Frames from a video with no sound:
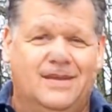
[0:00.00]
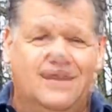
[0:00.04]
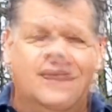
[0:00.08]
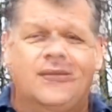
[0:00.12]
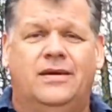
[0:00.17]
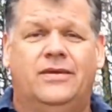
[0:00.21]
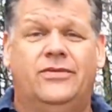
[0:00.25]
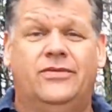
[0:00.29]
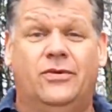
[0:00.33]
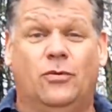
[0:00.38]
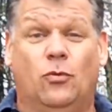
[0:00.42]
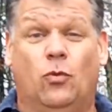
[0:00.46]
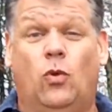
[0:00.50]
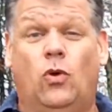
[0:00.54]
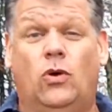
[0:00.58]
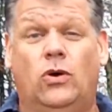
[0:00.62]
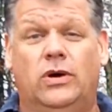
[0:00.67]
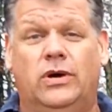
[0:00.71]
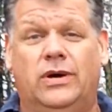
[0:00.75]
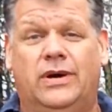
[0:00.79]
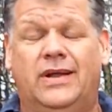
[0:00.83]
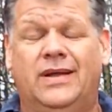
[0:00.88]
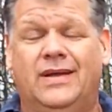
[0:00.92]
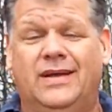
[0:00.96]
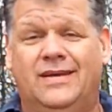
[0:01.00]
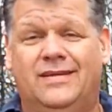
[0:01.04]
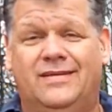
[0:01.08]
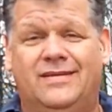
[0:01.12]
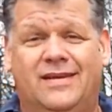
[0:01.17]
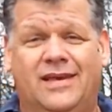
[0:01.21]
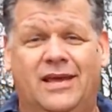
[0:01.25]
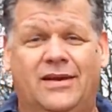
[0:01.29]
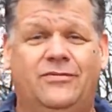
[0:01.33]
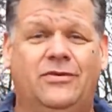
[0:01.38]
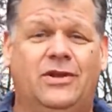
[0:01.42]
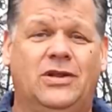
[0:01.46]
Now, this award is
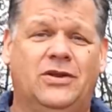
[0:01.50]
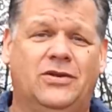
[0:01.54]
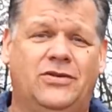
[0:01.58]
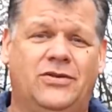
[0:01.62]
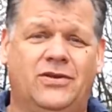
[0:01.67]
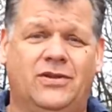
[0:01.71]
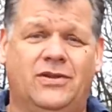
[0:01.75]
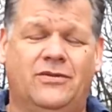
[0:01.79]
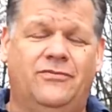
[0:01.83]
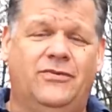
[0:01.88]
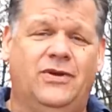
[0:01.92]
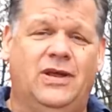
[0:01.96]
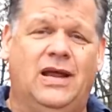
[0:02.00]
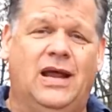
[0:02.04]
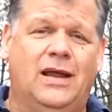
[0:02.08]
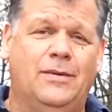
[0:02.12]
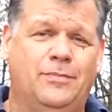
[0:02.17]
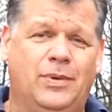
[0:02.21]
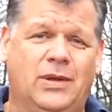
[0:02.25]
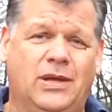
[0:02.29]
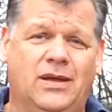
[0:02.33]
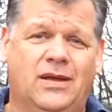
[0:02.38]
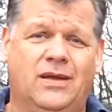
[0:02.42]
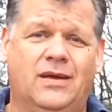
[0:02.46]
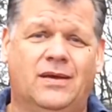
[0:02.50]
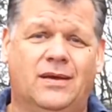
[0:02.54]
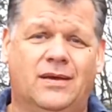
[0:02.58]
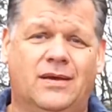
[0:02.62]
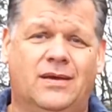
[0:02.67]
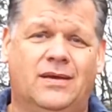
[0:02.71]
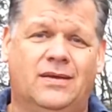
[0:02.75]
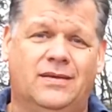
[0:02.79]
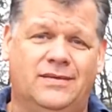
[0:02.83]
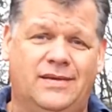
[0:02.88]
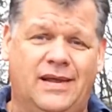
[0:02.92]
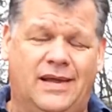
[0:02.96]
given to the VIP
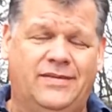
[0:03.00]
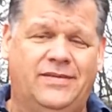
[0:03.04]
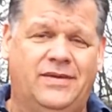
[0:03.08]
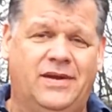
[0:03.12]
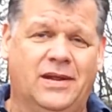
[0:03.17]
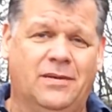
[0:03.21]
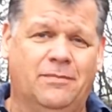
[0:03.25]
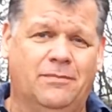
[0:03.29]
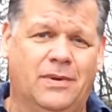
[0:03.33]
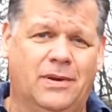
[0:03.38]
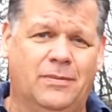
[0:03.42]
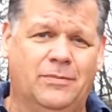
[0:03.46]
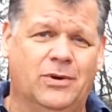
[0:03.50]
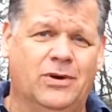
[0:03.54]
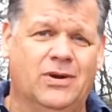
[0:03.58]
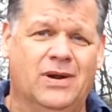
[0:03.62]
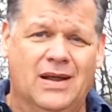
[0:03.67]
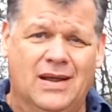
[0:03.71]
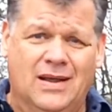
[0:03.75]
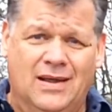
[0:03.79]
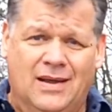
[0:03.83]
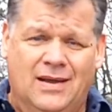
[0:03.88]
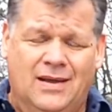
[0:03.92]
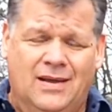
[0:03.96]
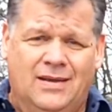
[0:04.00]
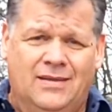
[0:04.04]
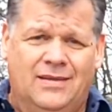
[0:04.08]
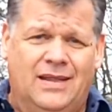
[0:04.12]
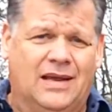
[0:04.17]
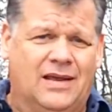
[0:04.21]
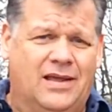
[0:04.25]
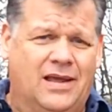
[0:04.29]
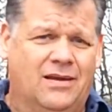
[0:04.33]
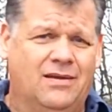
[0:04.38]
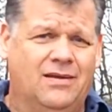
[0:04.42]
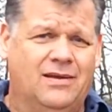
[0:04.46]
test team member
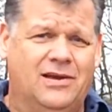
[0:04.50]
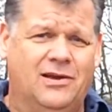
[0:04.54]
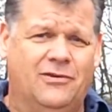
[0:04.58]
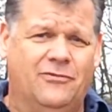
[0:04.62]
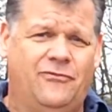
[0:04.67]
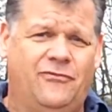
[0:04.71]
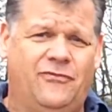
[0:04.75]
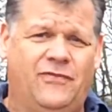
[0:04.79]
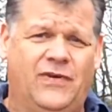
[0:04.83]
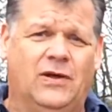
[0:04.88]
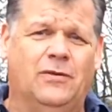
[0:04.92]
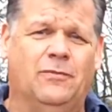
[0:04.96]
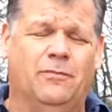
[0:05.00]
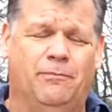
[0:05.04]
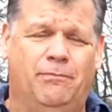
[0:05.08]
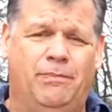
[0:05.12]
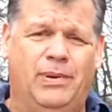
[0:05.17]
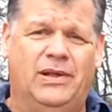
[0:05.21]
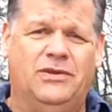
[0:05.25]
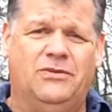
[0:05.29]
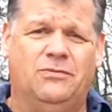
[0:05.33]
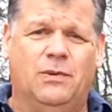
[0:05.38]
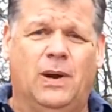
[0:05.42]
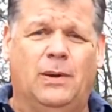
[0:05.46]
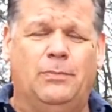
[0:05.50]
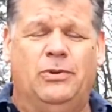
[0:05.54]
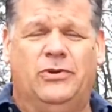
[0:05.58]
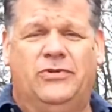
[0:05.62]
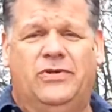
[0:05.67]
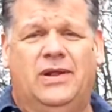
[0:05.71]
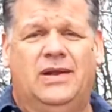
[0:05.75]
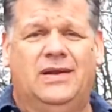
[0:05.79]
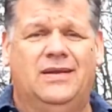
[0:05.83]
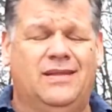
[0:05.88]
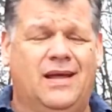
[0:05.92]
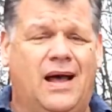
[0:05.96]
that Kellyco felt best
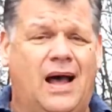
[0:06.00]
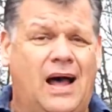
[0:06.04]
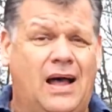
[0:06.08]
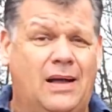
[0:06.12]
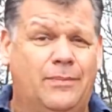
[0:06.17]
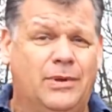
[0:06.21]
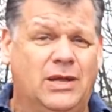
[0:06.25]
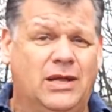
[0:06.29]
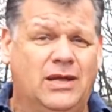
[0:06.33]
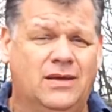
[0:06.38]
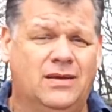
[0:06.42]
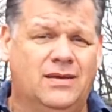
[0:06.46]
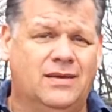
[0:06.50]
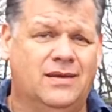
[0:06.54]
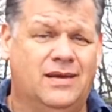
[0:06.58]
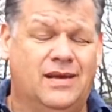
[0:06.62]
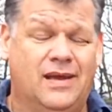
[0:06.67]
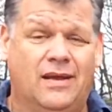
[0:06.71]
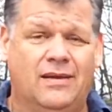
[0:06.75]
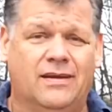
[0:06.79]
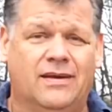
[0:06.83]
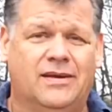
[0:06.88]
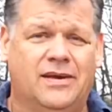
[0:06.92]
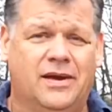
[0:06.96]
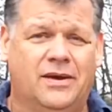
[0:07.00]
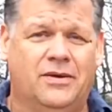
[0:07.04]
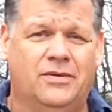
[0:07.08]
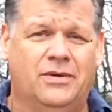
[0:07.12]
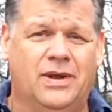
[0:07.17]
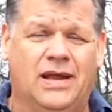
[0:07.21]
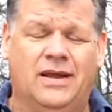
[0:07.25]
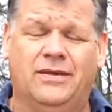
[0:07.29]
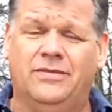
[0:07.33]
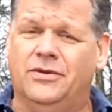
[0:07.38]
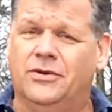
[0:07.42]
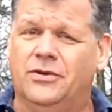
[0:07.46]
represented the hobby, Kellyco,
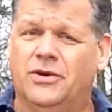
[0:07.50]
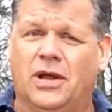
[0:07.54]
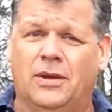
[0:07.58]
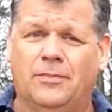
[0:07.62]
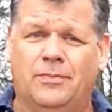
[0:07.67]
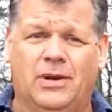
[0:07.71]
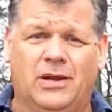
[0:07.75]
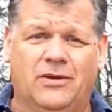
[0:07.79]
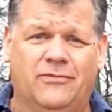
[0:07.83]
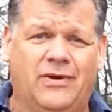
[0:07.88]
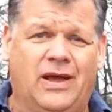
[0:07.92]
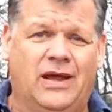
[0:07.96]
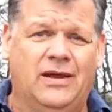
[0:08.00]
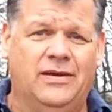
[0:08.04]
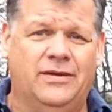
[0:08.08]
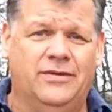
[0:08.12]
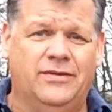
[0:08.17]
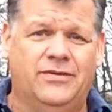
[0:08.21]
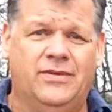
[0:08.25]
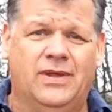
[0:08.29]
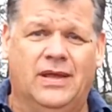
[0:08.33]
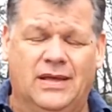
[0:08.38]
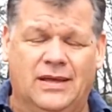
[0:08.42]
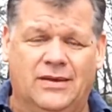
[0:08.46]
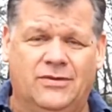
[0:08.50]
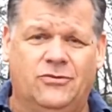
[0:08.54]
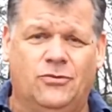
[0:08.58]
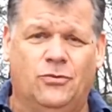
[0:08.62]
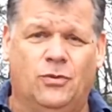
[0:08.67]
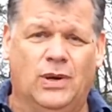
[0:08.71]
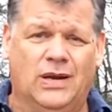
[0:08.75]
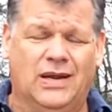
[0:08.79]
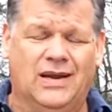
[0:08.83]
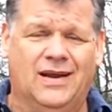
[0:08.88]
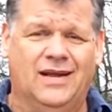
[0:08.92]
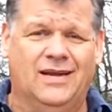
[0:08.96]
and their company values in
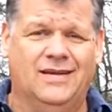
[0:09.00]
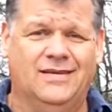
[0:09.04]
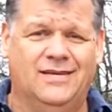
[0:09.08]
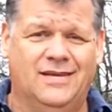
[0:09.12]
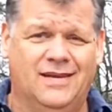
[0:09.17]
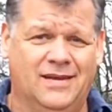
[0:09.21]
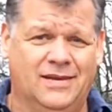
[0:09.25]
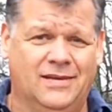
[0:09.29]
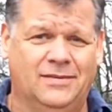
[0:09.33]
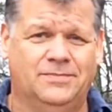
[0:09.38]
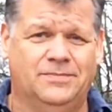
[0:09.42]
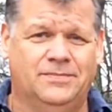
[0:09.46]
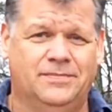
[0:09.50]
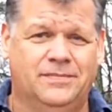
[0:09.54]
2019.